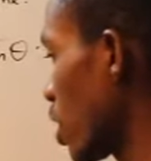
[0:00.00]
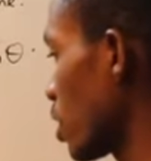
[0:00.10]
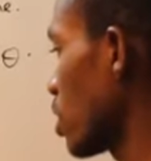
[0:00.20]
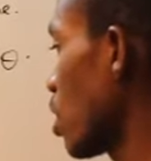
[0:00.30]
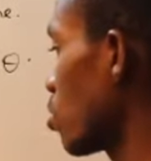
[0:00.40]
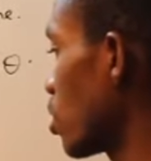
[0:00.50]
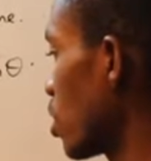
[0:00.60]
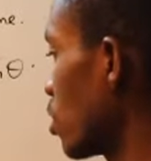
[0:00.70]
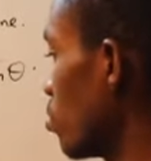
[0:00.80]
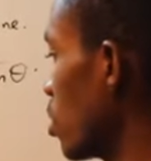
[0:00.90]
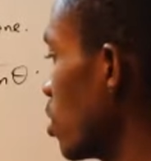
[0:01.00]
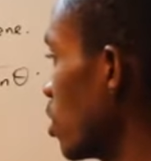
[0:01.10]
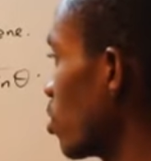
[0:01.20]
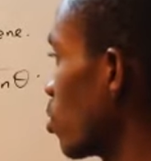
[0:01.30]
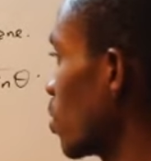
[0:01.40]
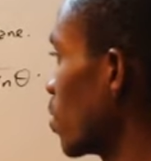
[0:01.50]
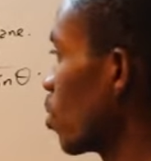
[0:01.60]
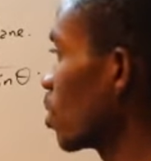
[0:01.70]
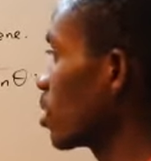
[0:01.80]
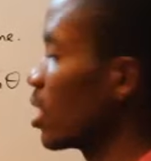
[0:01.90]
sine theta will be
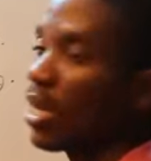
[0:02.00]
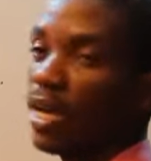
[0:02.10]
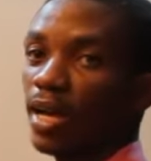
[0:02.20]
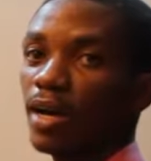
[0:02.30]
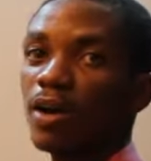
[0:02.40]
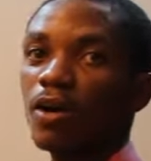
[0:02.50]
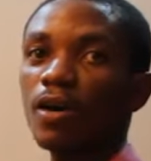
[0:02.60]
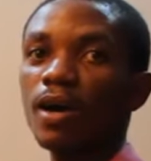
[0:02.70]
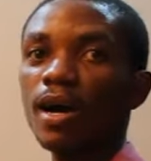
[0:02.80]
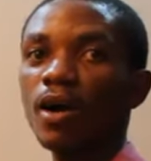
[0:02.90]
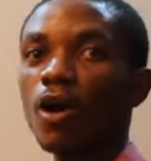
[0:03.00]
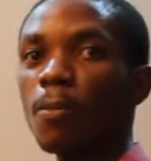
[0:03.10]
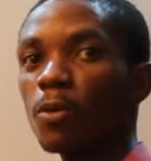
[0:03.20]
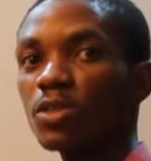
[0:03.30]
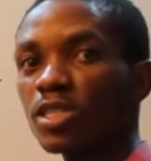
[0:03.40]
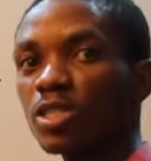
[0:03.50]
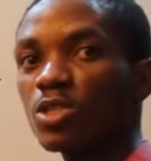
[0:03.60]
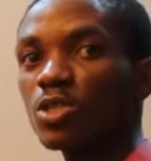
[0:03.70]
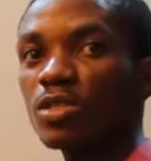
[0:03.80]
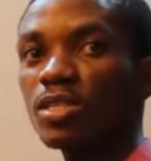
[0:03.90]
what?
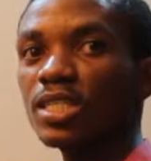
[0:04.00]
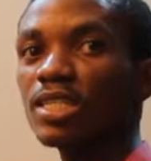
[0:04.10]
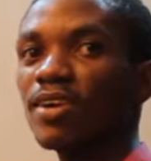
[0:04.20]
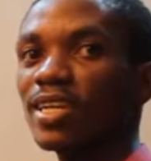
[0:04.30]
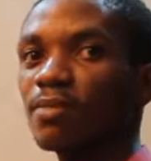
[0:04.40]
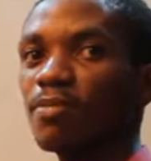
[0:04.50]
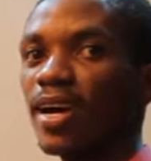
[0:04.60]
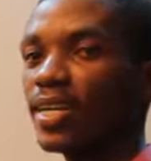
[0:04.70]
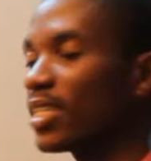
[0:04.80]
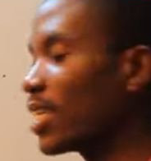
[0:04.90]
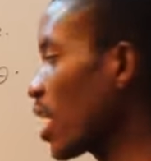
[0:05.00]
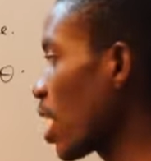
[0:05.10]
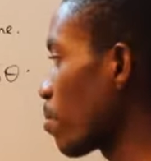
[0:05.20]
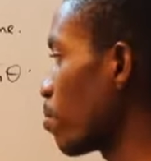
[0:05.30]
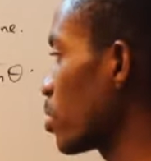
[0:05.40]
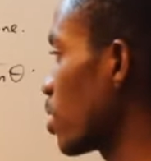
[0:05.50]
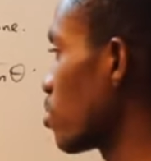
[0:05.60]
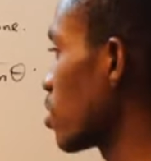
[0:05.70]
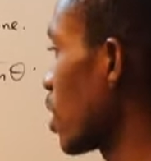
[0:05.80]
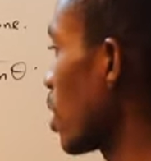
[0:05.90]
Opposite divided by the
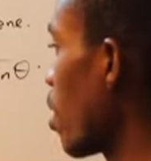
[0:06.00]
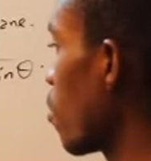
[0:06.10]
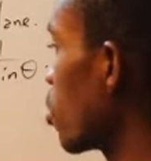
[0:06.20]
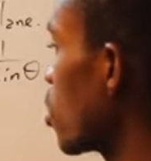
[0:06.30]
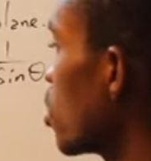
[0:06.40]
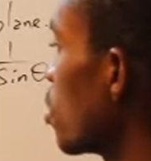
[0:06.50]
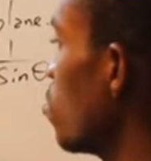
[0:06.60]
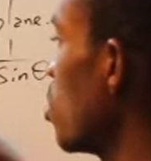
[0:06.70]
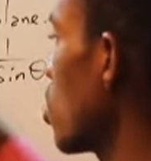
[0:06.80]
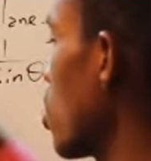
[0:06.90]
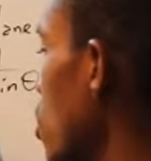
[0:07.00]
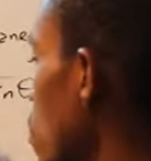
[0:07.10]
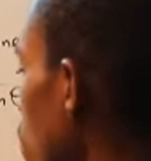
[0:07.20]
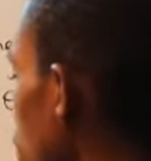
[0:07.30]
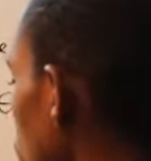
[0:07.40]
hypotenuse, and our opposite is BC